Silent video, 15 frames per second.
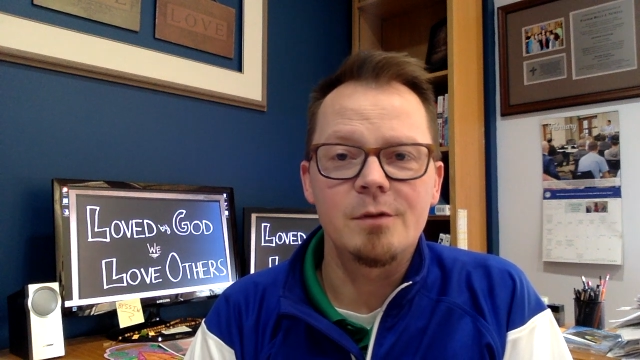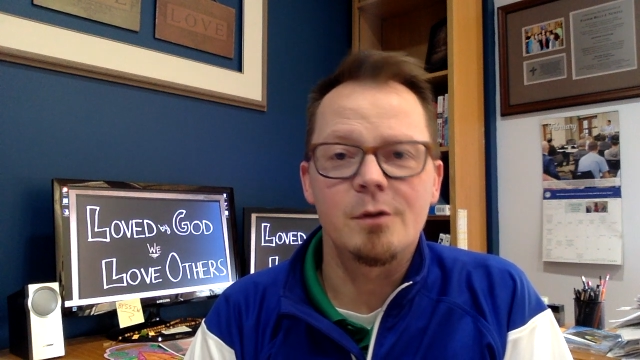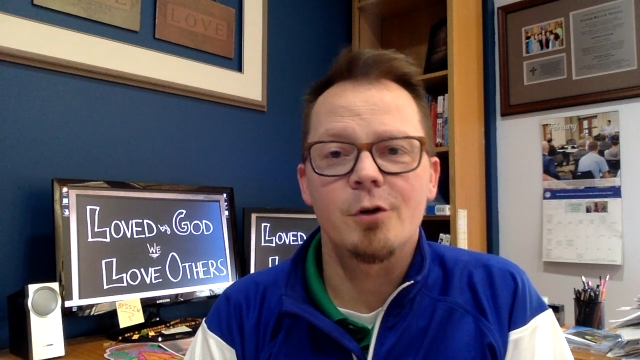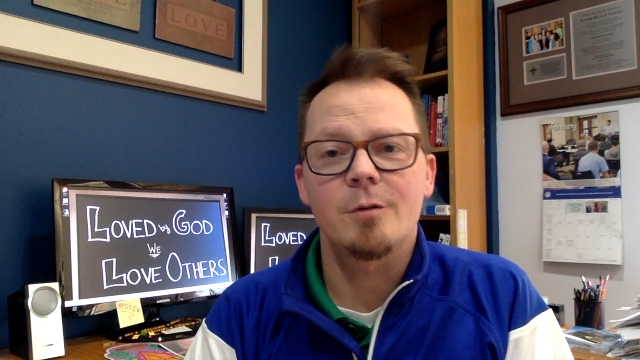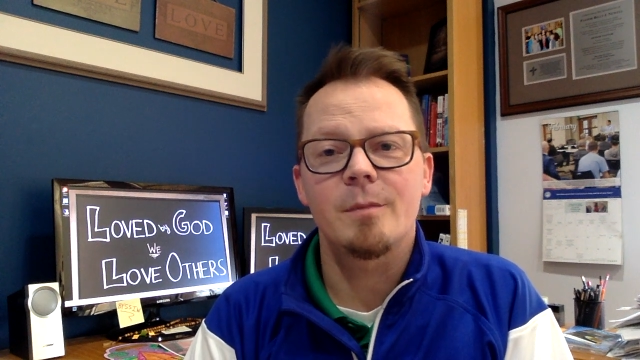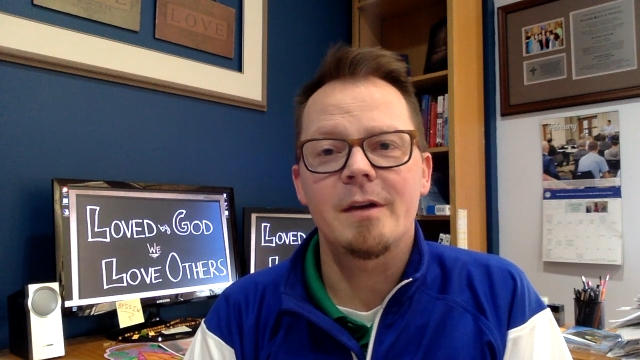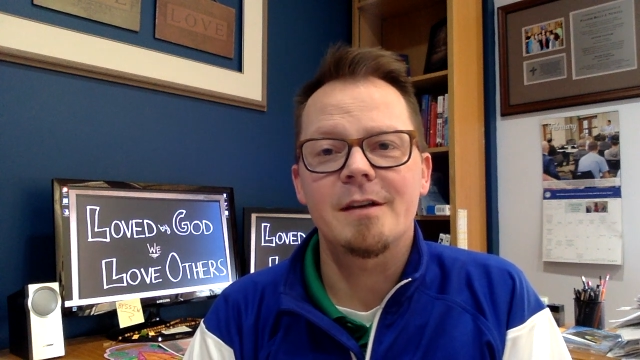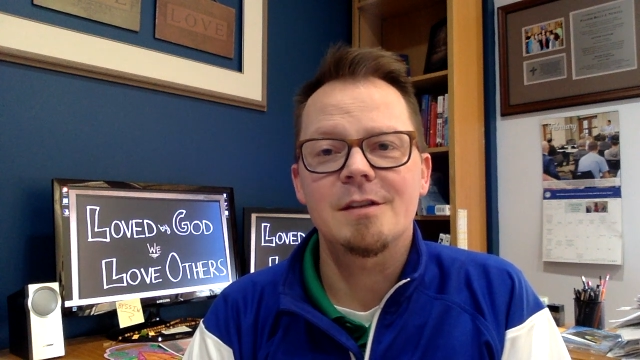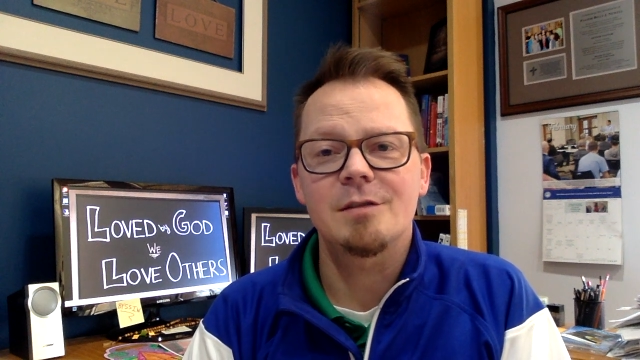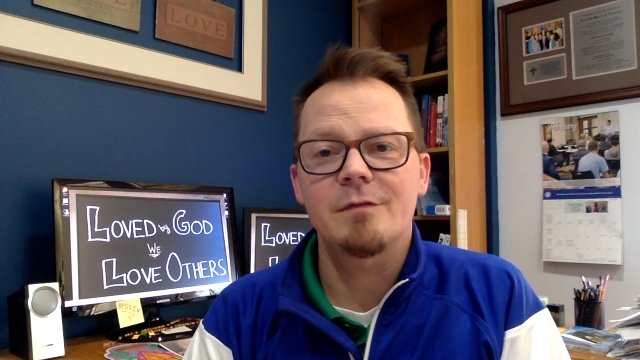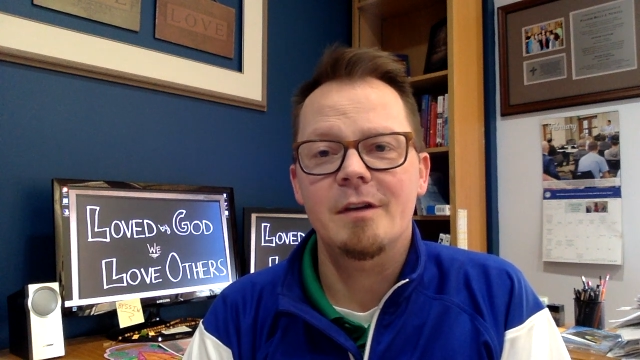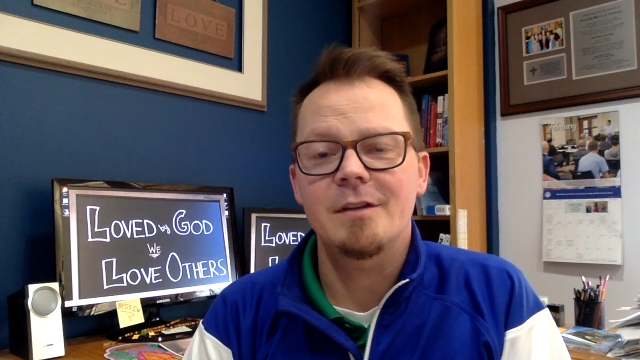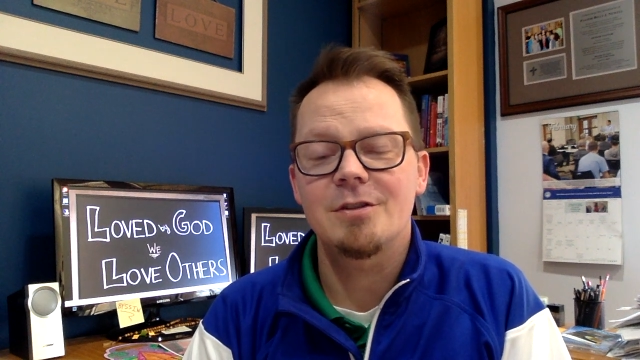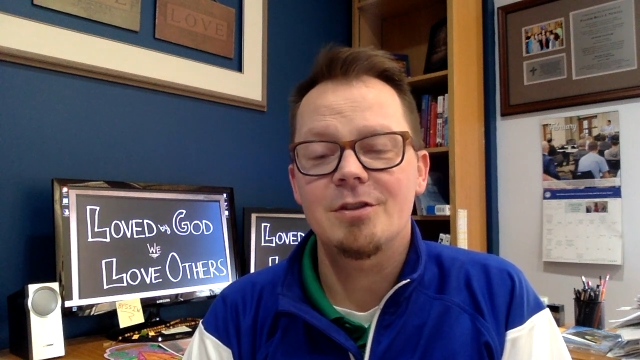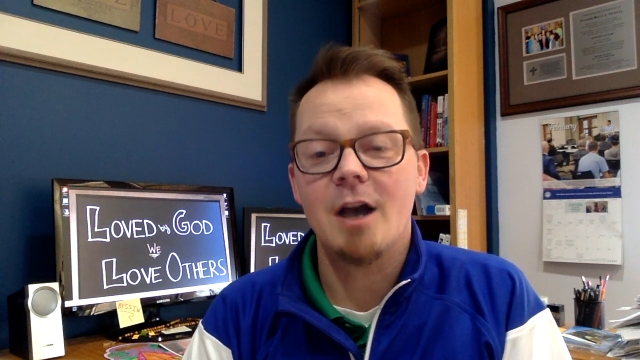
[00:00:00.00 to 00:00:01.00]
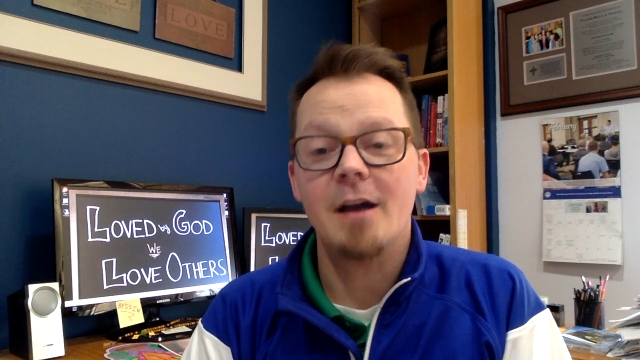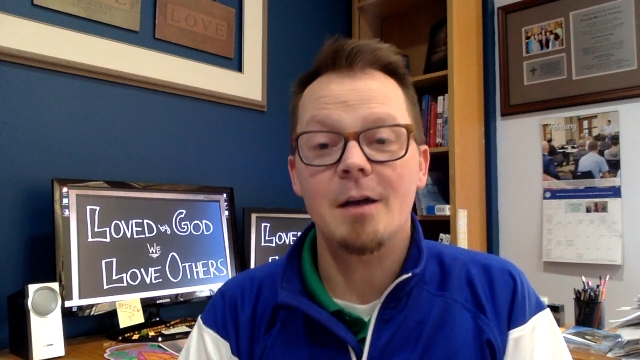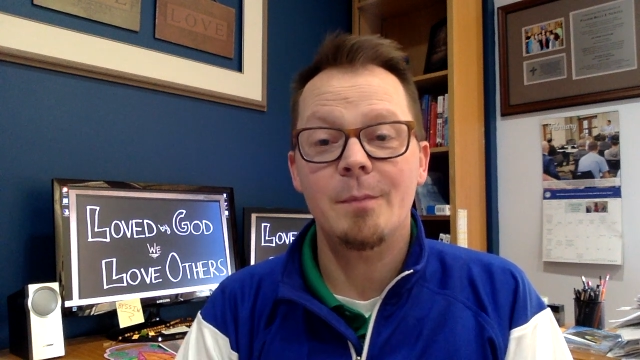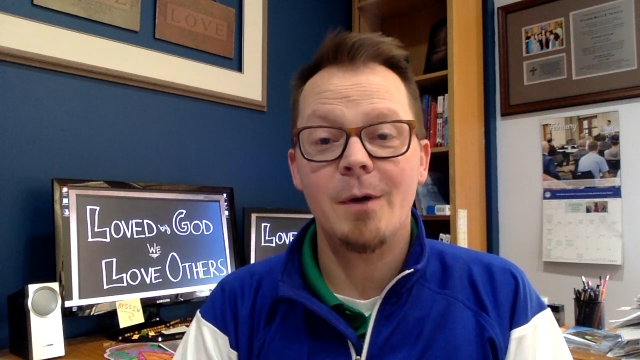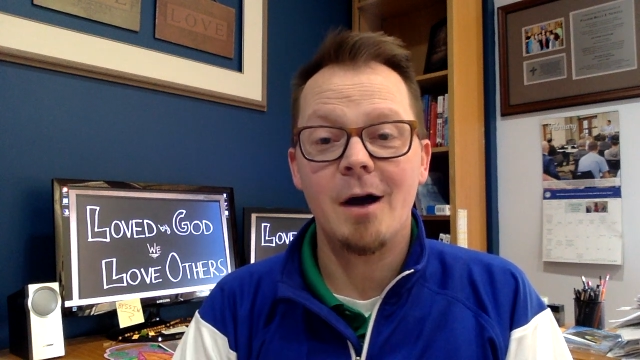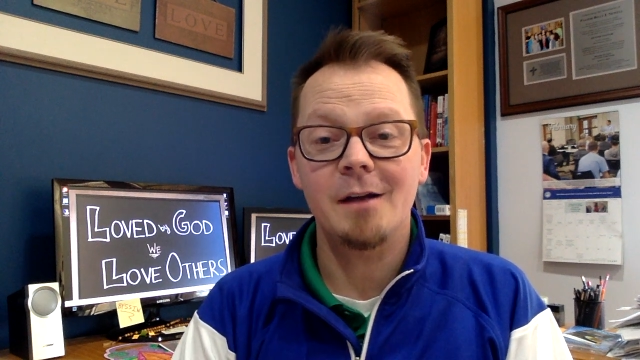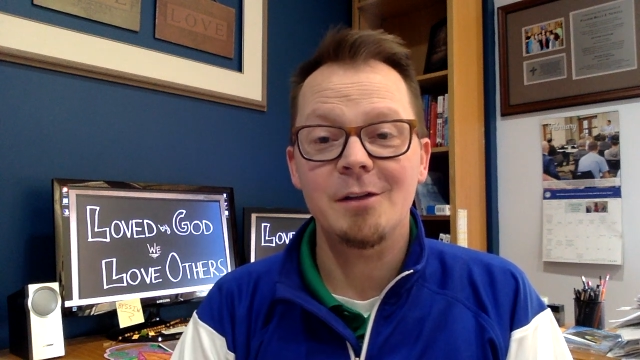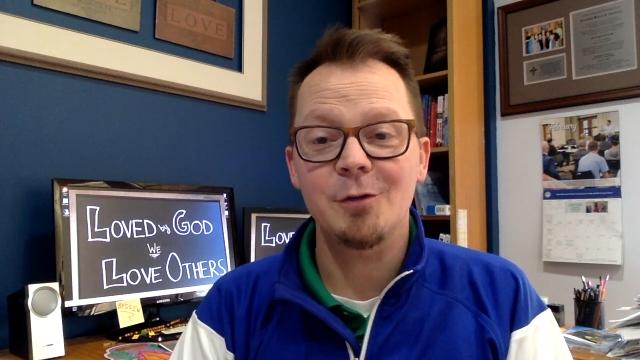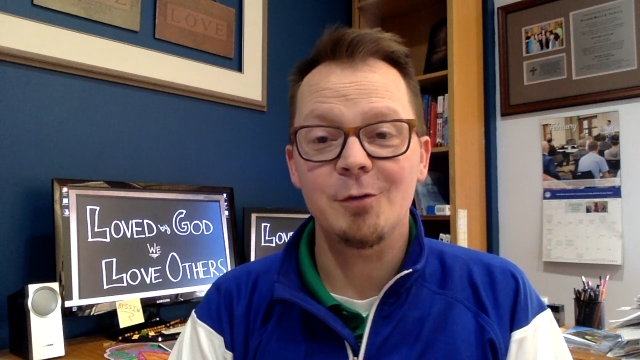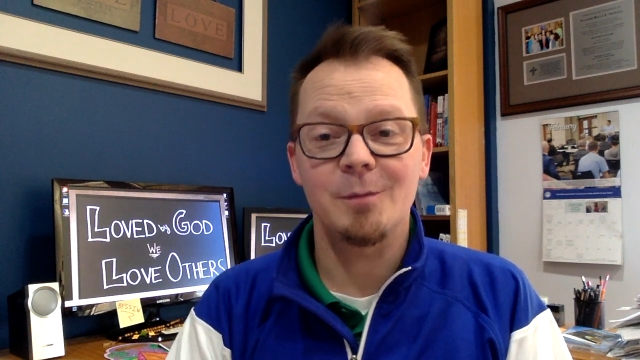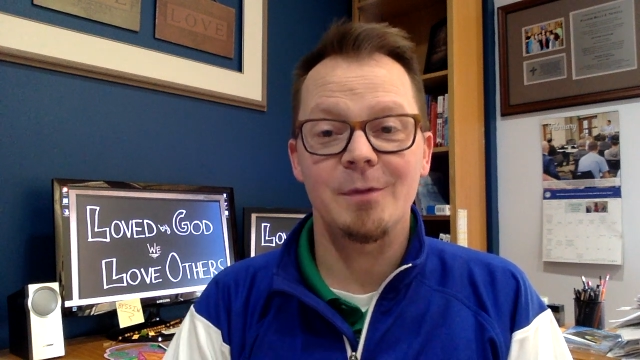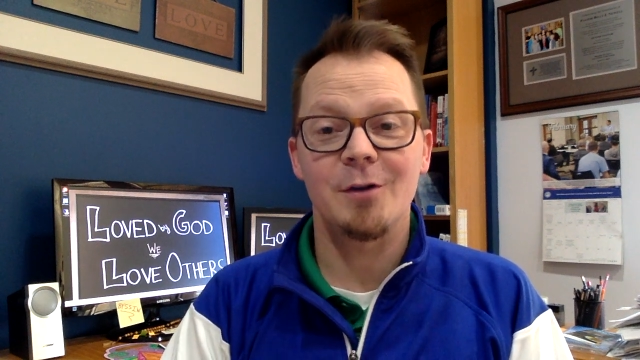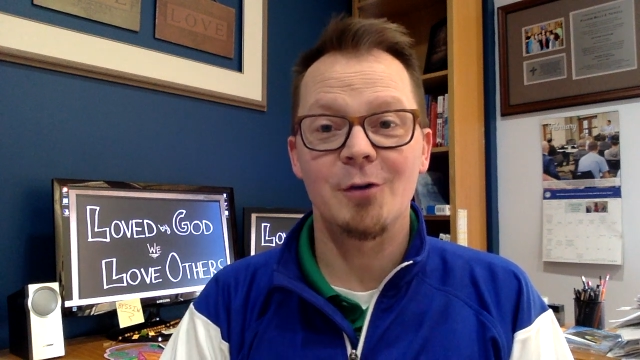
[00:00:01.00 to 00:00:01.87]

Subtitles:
The Lord make his face shine upon you and be